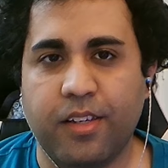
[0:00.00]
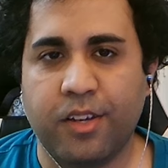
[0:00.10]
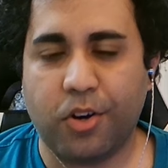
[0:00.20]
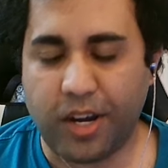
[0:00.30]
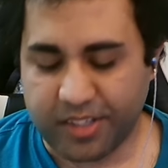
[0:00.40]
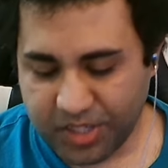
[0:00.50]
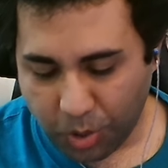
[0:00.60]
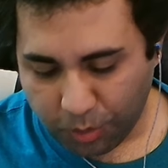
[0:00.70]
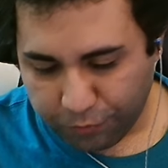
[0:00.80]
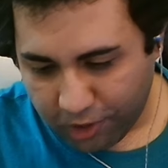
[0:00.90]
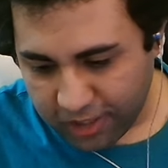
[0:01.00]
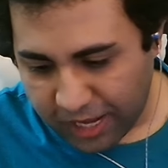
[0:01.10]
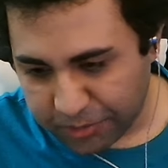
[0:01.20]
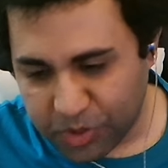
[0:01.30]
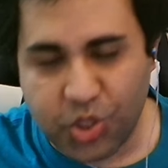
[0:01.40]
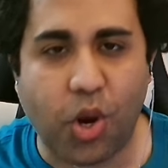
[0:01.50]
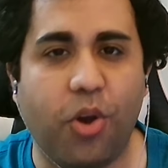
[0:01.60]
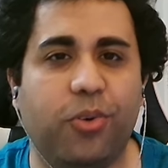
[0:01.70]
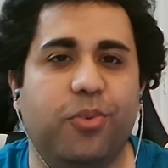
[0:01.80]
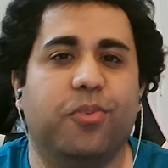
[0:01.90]
Alright, so Fallout, the
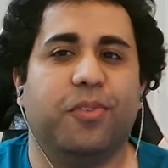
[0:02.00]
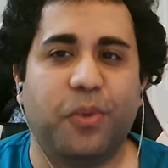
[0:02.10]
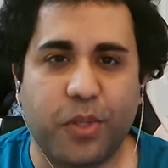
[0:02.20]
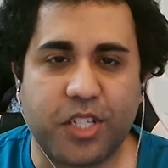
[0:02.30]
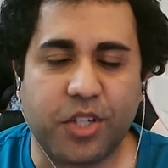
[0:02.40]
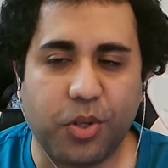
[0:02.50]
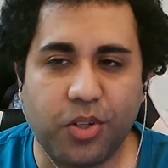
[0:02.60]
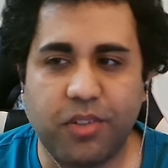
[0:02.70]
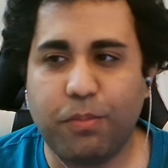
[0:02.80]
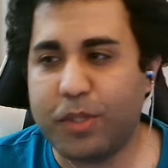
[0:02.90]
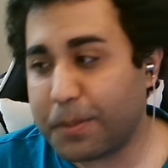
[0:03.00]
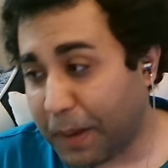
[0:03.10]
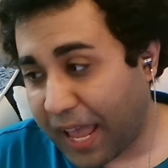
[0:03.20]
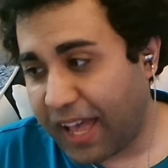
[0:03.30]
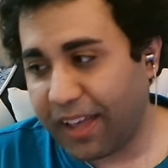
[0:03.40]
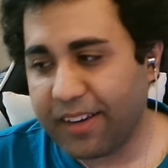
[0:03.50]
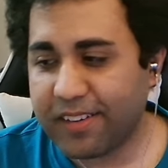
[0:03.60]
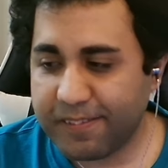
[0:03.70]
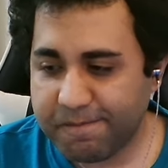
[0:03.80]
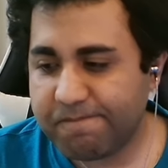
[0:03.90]
show. Was it good? Was it bad?
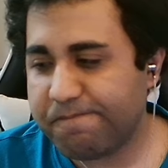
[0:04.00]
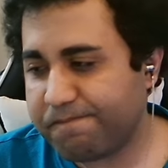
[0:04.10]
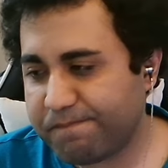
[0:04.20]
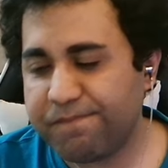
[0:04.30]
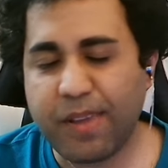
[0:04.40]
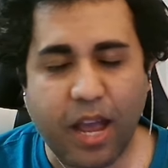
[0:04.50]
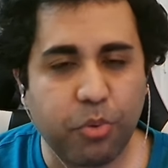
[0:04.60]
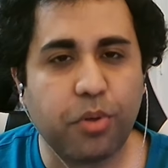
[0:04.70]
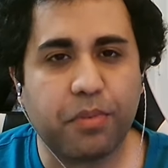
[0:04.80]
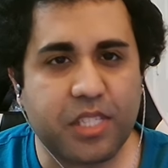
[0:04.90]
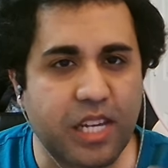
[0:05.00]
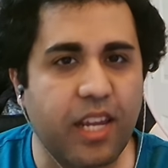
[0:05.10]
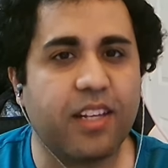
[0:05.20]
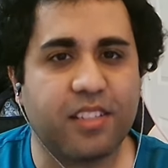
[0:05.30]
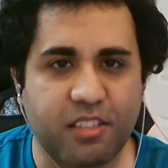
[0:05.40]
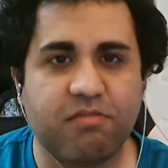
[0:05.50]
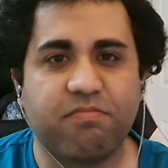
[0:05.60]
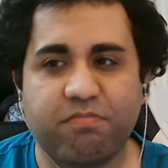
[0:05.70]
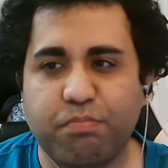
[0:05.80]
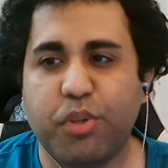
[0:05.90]
I would say it's
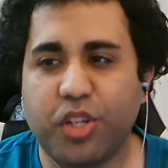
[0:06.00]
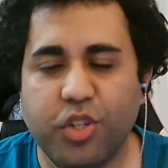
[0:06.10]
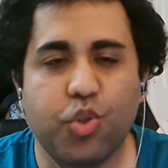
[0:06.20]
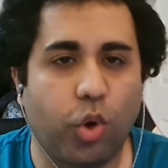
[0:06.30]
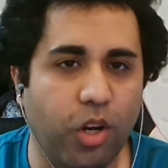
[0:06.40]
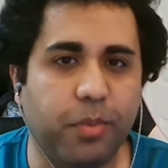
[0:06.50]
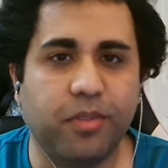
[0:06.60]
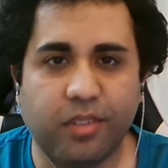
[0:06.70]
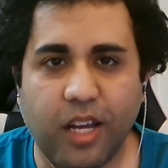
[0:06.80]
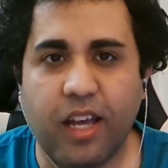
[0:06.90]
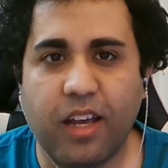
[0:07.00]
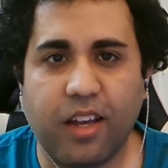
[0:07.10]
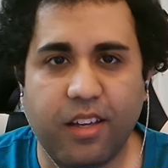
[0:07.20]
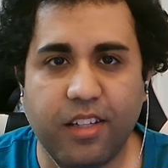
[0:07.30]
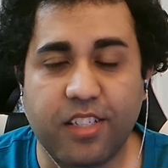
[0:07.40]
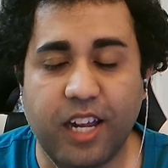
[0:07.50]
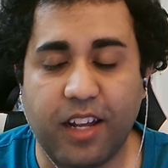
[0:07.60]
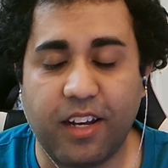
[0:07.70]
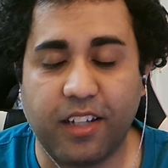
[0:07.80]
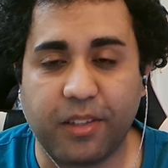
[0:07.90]
pretty enjoyable. Uh, it's
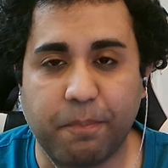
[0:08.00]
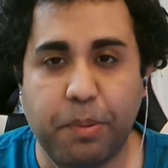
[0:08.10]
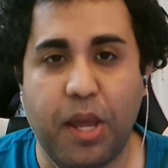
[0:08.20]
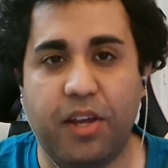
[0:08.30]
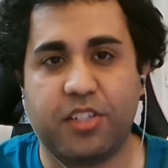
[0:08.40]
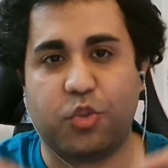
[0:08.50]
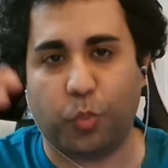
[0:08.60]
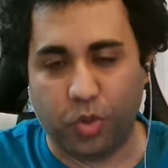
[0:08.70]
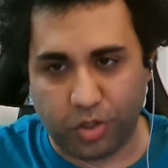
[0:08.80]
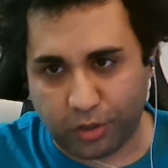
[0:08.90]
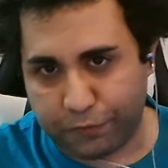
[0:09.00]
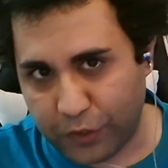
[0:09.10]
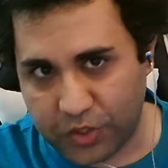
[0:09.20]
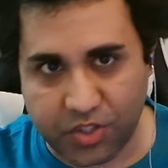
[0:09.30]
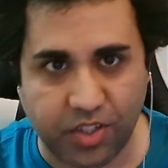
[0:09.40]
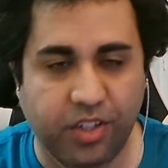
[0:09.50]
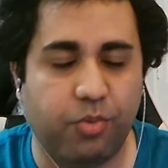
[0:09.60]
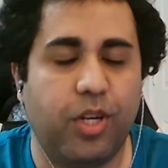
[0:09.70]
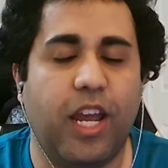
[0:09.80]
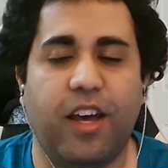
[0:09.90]
not like the best work of fiction in
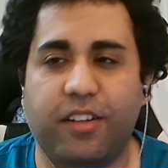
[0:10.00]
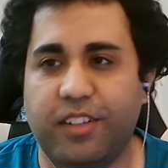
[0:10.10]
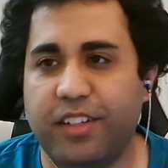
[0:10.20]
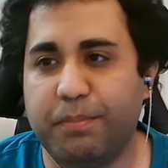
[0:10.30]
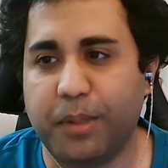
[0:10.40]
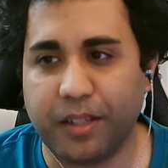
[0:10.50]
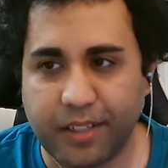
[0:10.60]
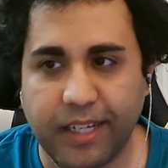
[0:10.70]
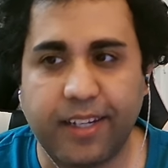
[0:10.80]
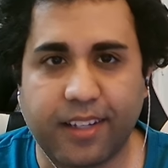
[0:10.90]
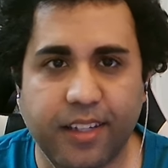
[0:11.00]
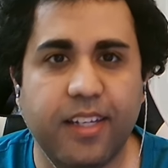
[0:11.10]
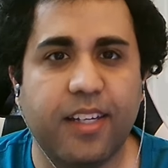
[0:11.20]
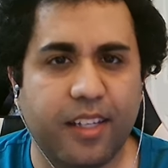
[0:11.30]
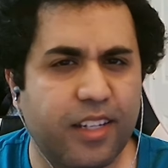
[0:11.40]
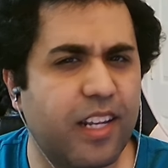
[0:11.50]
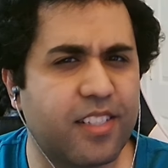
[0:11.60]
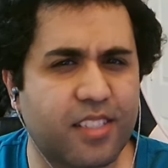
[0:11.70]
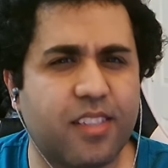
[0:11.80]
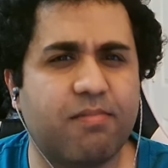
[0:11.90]
reality, but like it
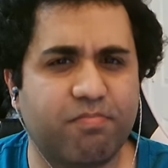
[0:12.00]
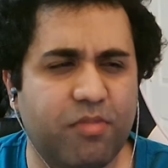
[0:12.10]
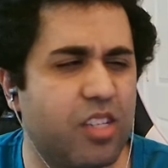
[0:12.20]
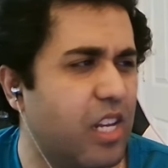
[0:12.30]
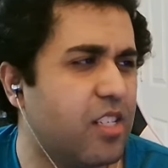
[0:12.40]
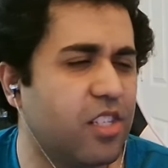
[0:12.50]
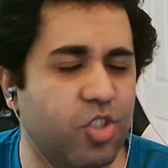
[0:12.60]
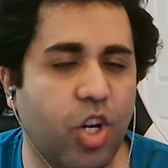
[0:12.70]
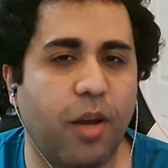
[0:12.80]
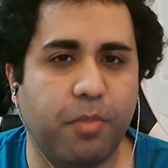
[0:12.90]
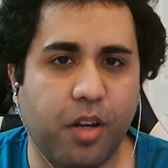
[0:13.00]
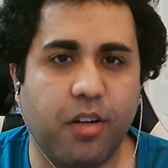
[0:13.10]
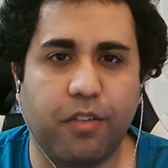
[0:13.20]
gets it gets the job done of